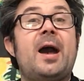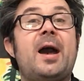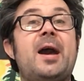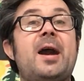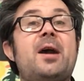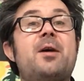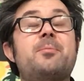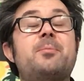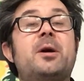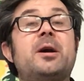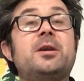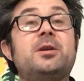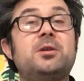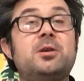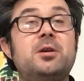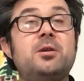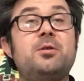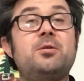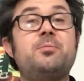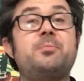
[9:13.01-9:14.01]
how might
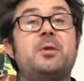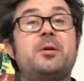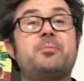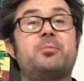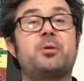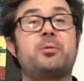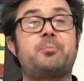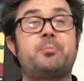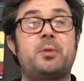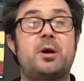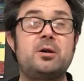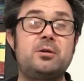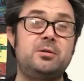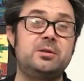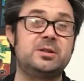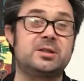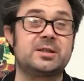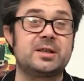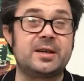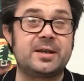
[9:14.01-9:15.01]
you be
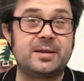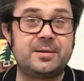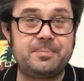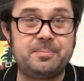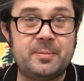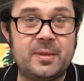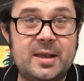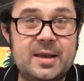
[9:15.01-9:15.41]
proposing,